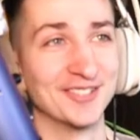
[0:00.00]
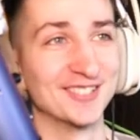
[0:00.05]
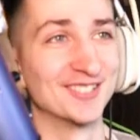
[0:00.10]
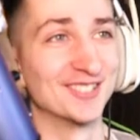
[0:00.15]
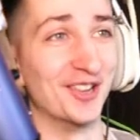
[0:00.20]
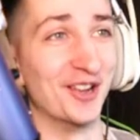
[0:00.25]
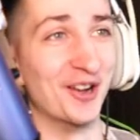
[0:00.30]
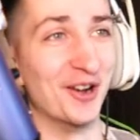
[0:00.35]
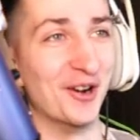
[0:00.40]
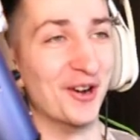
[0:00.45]

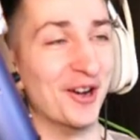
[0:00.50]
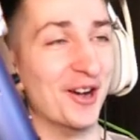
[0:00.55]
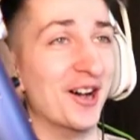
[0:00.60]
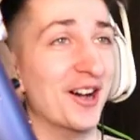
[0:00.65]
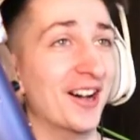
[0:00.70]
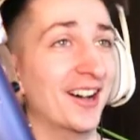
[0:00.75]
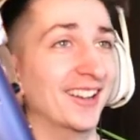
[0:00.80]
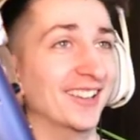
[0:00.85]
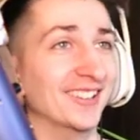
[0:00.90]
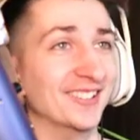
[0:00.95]

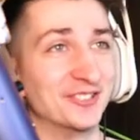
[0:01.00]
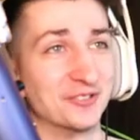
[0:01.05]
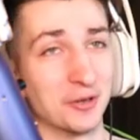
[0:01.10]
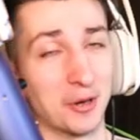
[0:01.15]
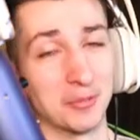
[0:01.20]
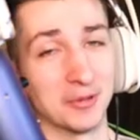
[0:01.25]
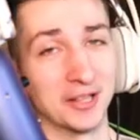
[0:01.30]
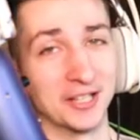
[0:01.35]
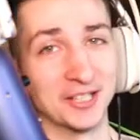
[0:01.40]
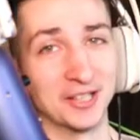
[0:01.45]
So
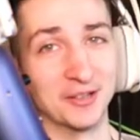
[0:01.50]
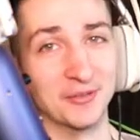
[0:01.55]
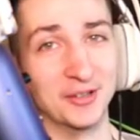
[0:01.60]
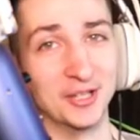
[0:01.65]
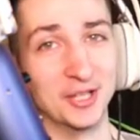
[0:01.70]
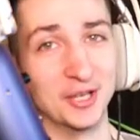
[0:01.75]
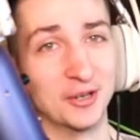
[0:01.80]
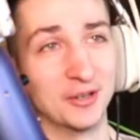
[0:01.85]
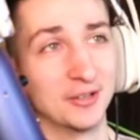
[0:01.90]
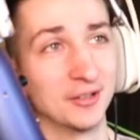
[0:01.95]
drop a like in the
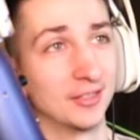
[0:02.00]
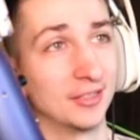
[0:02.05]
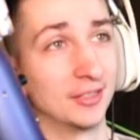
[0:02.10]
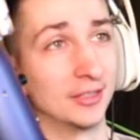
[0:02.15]
video.